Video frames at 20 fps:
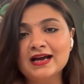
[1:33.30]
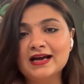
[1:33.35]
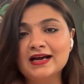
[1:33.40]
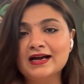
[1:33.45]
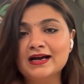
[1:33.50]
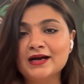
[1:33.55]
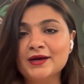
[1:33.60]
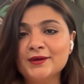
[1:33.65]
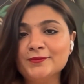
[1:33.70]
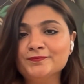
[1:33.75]

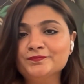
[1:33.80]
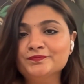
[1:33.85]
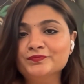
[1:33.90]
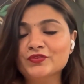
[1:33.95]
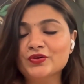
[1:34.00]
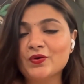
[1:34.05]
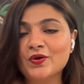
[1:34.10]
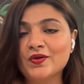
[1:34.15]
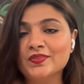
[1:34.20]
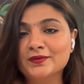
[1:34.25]
on
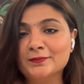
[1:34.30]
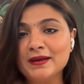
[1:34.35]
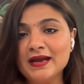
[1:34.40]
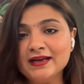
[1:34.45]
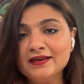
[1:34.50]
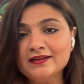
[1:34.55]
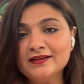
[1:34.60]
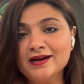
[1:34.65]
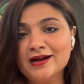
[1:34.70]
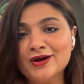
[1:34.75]
the
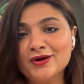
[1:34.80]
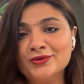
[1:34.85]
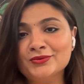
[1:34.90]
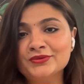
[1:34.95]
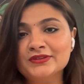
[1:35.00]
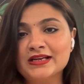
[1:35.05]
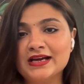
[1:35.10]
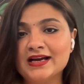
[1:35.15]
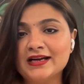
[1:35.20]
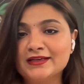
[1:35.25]

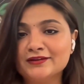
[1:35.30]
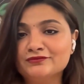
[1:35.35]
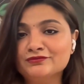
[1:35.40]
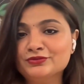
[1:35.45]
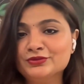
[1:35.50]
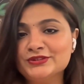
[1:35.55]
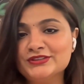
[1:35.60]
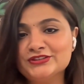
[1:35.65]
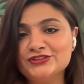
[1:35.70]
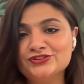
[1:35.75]
background. I am
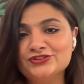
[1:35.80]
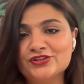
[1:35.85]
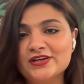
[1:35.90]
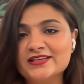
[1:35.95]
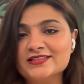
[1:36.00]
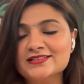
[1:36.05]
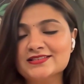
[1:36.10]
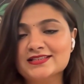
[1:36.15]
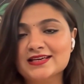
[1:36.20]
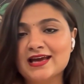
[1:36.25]
fully
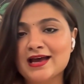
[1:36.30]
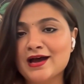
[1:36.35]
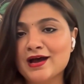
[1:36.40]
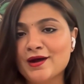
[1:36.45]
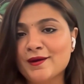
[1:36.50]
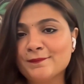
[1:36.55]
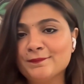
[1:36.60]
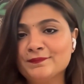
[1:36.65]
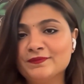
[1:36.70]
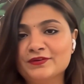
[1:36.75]
dressed
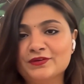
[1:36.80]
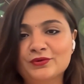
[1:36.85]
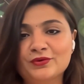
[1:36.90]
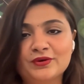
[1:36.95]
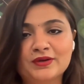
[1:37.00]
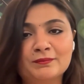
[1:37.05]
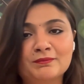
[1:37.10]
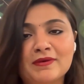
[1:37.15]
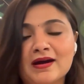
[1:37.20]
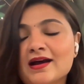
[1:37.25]
up,
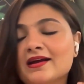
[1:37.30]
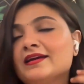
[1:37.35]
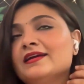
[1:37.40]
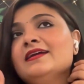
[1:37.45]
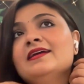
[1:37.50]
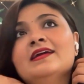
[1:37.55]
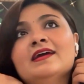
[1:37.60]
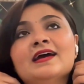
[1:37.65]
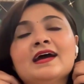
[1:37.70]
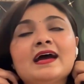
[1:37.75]
in my
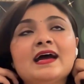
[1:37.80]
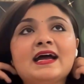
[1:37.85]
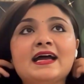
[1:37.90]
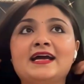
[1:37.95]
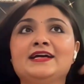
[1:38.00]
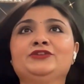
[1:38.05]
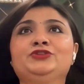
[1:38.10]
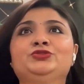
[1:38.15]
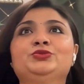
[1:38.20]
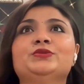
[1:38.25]

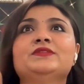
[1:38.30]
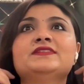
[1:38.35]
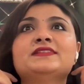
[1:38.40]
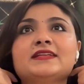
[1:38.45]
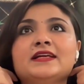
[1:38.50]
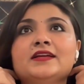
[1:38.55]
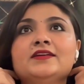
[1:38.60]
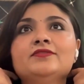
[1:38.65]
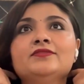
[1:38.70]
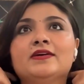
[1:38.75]
actual
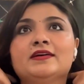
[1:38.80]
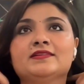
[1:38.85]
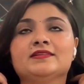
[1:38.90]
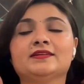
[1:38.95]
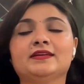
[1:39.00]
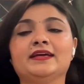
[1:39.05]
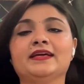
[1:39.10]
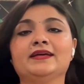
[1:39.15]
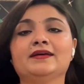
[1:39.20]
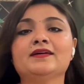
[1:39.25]
self, as in
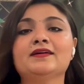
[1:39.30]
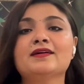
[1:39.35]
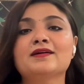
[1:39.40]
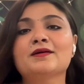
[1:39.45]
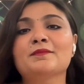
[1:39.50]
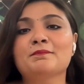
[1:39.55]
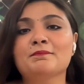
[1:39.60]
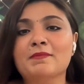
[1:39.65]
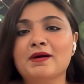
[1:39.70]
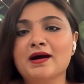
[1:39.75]
like
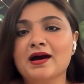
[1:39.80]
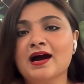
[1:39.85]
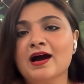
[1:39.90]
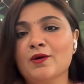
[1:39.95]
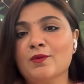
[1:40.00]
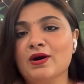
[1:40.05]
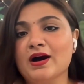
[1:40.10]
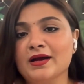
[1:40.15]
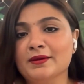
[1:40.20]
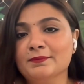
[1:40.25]

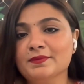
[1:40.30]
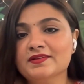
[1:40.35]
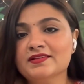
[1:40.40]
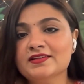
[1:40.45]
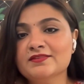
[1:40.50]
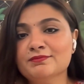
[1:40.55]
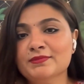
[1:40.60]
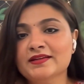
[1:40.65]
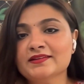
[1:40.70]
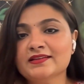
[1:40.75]
how I
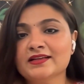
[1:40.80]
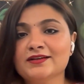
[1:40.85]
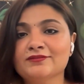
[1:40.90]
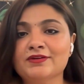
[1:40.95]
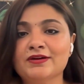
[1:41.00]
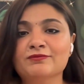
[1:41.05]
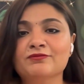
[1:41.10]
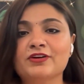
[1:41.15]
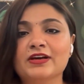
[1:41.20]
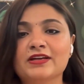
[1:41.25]
perceive myself.
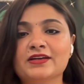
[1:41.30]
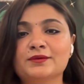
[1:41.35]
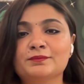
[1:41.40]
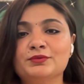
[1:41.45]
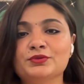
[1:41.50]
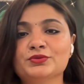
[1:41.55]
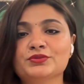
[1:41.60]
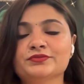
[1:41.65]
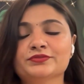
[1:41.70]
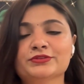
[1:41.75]
I'm wearing a
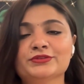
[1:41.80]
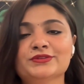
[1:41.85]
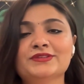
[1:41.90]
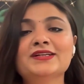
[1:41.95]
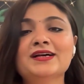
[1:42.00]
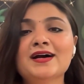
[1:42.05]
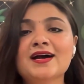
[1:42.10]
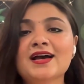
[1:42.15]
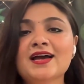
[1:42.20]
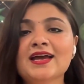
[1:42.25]
beautiful
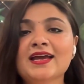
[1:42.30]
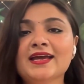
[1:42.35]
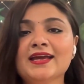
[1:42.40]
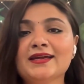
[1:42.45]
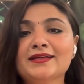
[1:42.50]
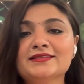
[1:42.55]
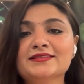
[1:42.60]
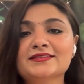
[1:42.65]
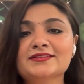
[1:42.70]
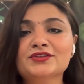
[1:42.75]

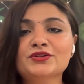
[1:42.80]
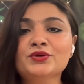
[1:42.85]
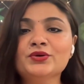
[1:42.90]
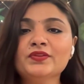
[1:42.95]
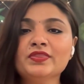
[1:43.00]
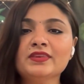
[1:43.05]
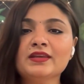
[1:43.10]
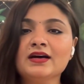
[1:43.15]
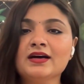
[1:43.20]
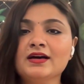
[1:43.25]
Indian
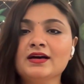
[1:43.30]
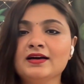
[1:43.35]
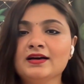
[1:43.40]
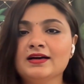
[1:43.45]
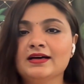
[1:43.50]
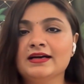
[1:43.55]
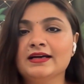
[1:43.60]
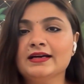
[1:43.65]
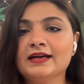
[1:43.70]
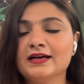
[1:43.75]
kurta.
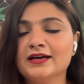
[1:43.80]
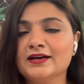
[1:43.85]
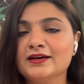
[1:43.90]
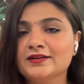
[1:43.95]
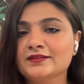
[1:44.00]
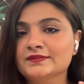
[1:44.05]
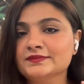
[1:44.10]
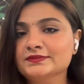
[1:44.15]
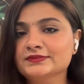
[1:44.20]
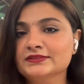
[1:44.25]
I
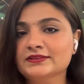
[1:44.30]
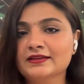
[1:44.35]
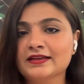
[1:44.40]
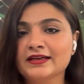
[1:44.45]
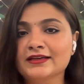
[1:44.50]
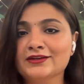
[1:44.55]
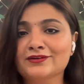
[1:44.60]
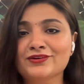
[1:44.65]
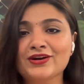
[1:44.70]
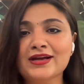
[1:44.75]
have
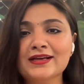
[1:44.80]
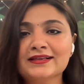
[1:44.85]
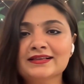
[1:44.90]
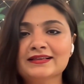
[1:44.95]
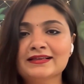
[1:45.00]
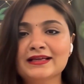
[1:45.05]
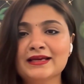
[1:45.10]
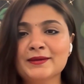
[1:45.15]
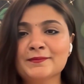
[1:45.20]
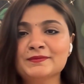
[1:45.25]
like red
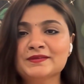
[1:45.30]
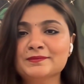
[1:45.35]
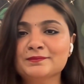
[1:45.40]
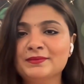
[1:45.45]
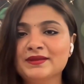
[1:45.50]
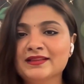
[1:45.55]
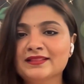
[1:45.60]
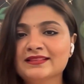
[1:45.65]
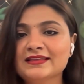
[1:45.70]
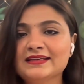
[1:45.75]
lips,
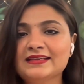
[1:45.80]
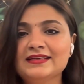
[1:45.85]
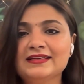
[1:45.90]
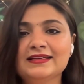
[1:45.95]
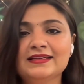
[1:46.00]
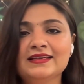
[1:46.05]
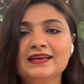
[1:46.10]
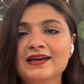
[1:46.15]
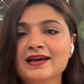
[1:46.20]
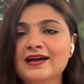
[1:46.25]

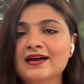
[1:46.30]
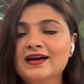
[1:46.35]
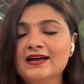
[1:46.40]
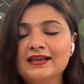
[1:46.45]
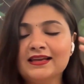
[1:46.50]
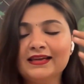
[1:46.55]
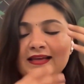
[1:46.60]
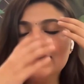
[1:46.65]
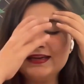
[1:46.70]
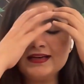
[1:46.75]
bindi.
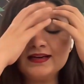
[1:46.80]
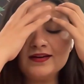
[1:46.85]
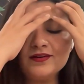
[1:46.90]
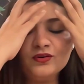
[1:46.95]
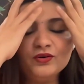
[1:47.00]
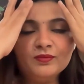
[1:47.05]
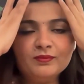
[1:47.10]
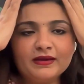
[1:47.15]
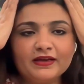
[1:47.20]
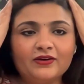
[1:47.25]
Like,
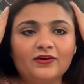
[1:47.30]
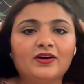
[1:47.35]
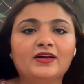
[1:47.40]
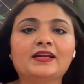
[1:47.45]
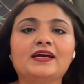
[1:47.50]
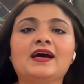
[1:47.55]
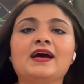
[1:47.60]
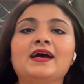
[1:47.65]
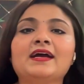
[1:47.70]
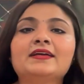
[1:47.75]
oh my God,
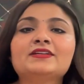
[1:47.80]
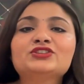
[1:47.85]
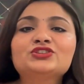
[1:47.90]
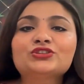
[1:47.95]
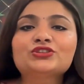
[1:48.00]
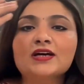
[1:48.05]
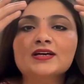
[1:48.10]
I